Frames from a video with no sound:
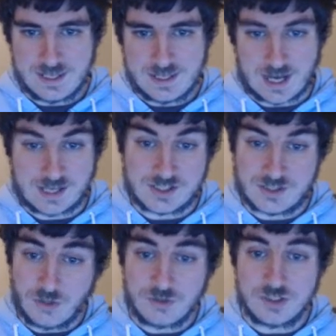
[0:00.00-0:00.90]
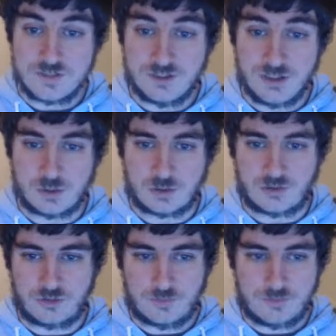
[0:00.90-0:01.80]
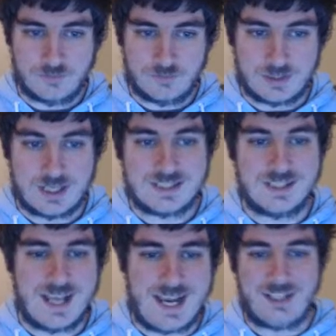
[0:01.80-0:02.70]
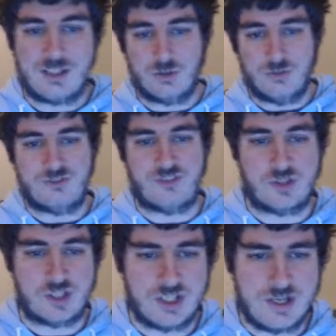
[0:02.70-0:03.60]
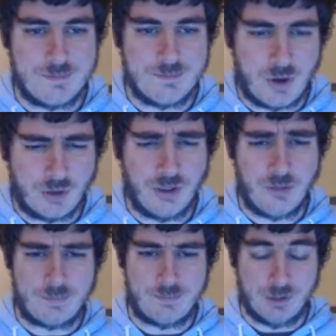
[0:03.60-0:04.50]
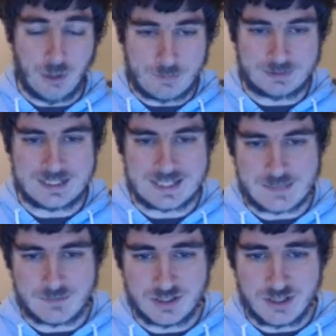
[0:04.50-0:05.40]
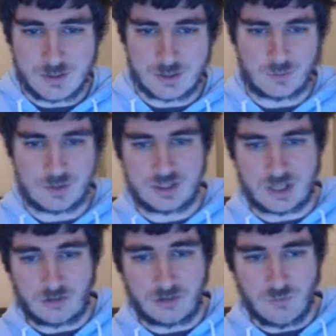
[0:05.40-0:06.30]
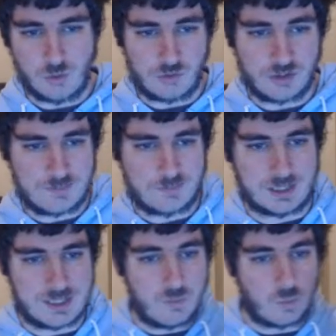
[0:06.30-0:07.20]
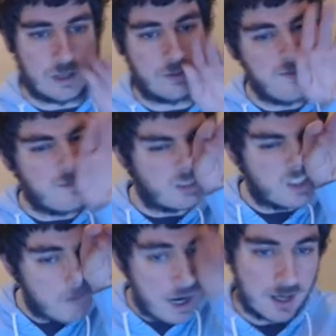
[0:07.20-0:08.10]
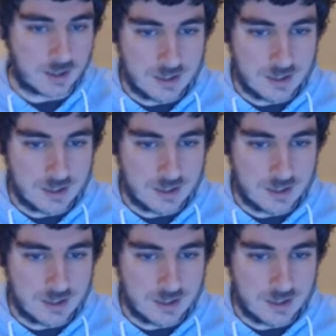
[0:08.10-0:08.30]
And it's not just for looks. It's an actual function in mono Monopoly game scenario with custom rules you can play while you build your park.